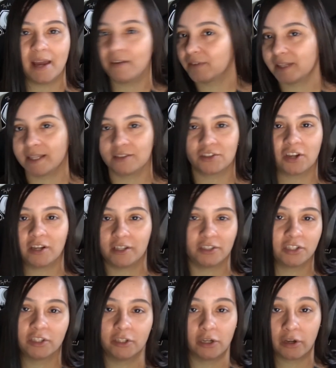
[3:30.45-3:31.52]
everything started
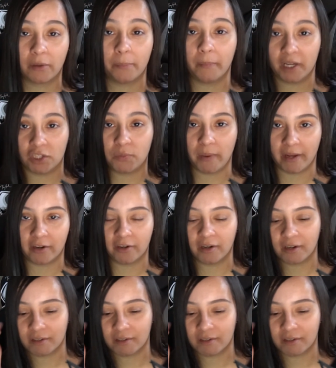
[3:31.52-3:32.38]
to look much better.